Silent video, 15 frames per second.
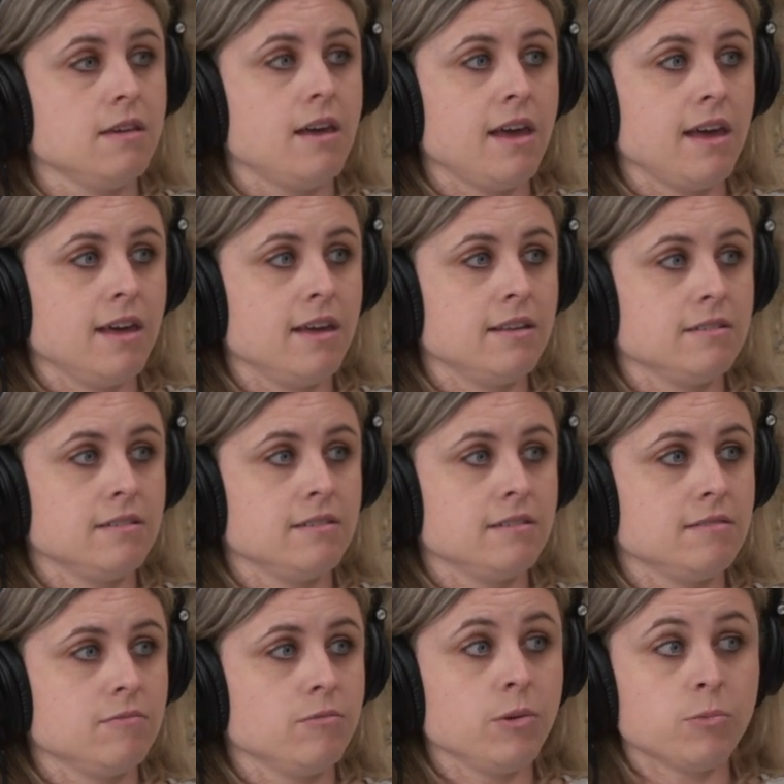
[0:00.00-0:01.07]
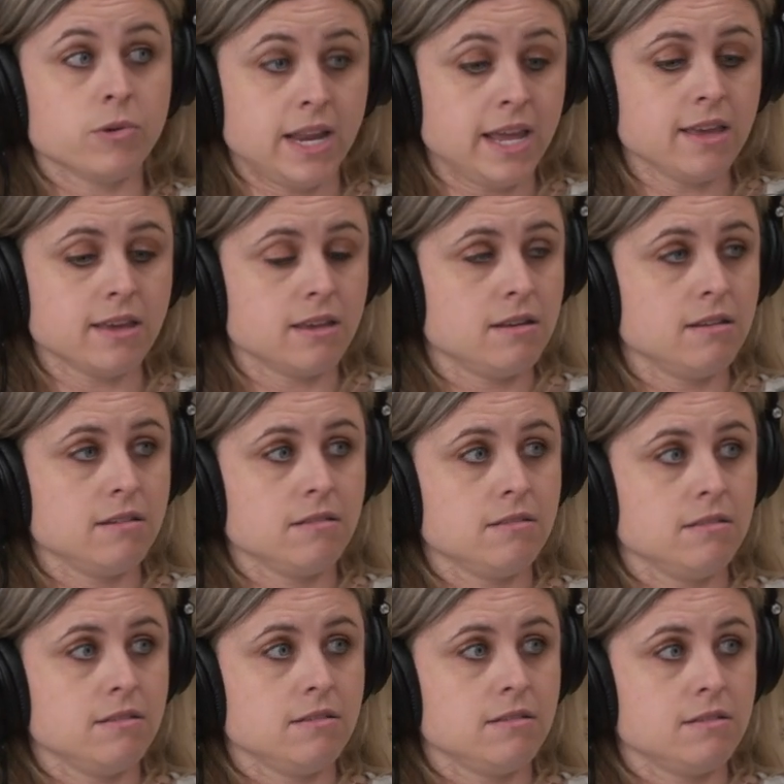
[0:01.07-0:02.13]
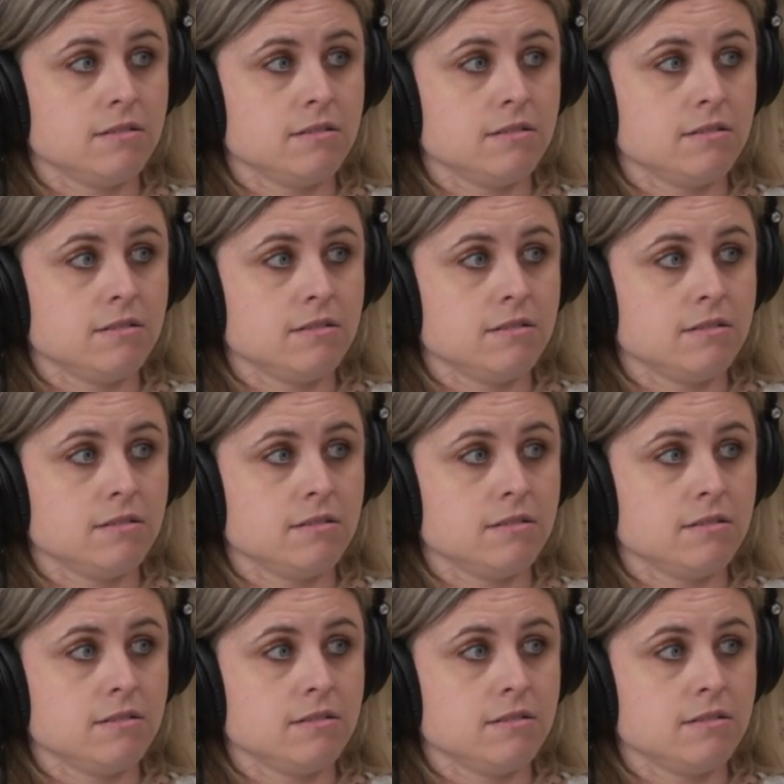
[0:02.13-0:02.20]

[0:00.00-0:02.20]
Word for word: Which and we were naked. Does it have to be hot?